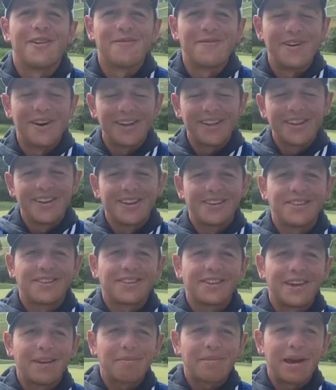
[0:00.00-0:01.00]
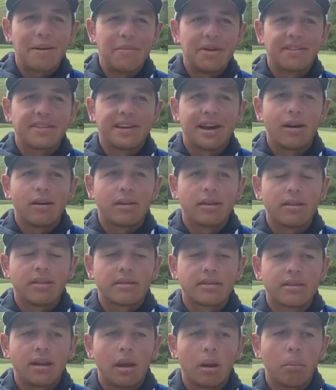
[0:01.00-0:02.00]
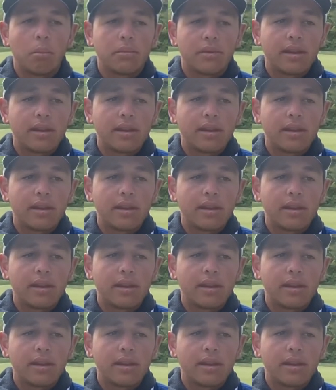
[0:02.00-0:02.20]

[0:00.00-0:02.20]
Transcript: but just keep that mentality the same.